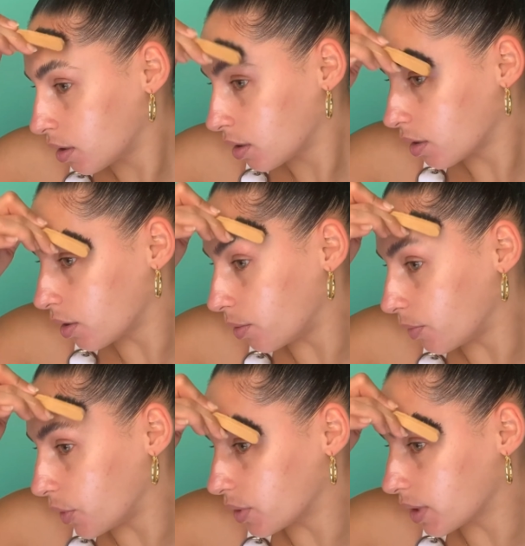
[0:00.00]
Comb
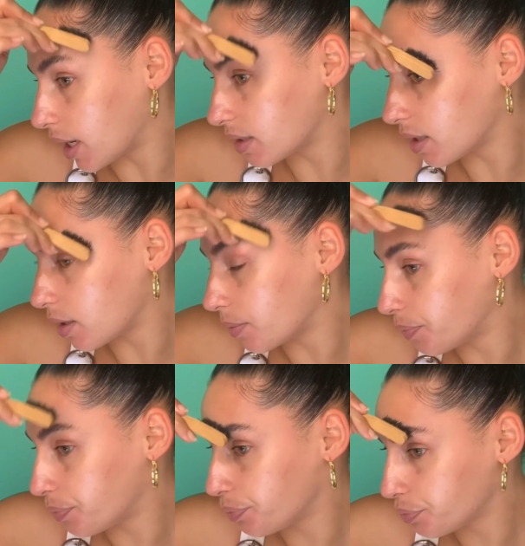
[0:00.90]
those guys up.
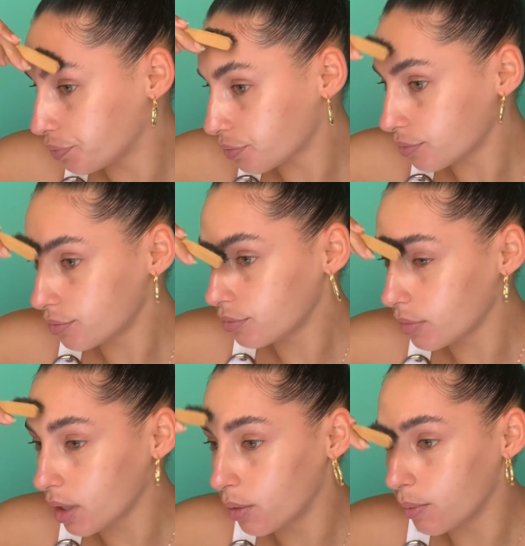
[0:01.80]

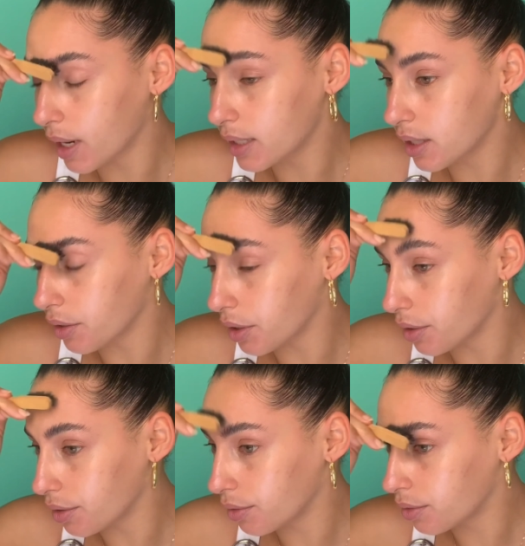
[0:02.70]
When I tell
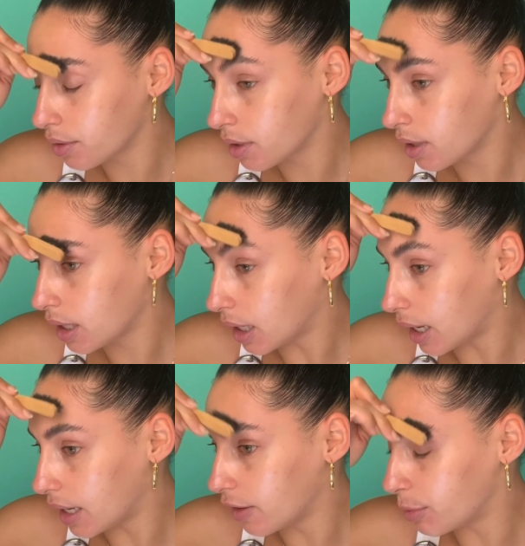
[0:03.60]
you, I
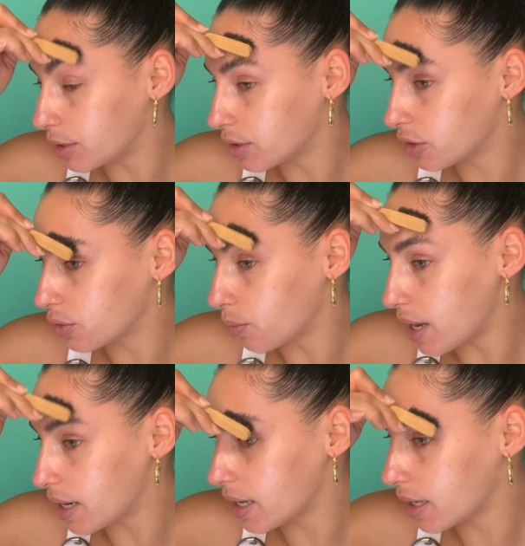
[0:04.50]
have been
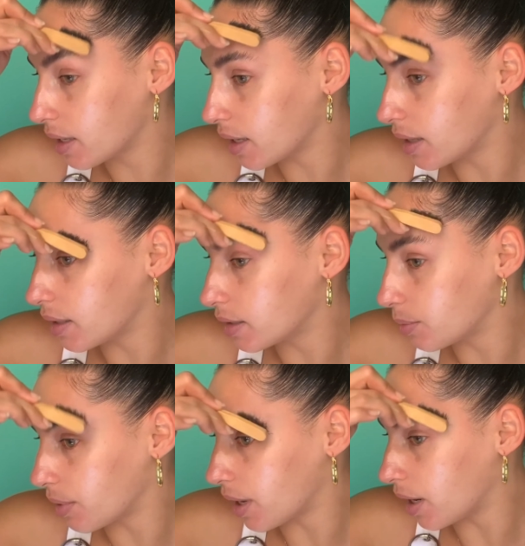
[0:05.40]
sweating in this
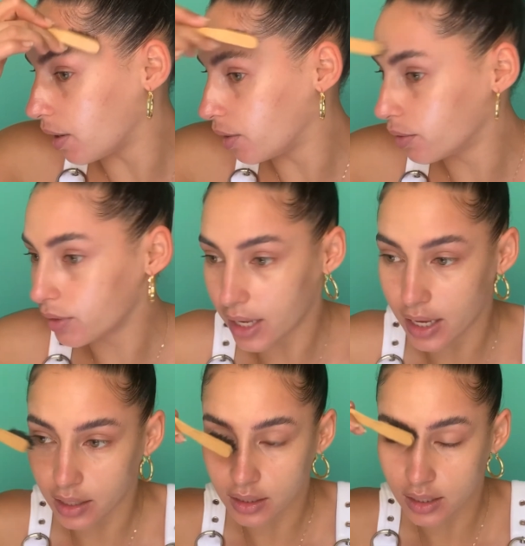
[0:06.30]
brow
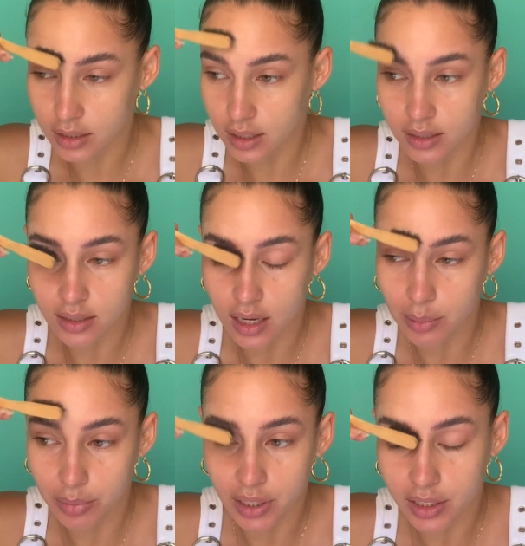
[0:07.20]
and it does not
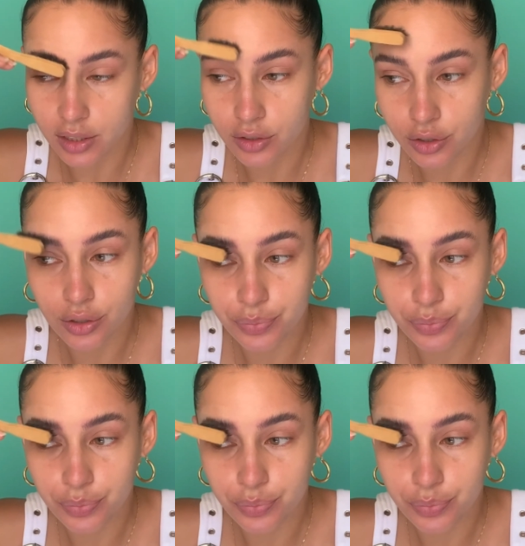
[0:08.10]
budge.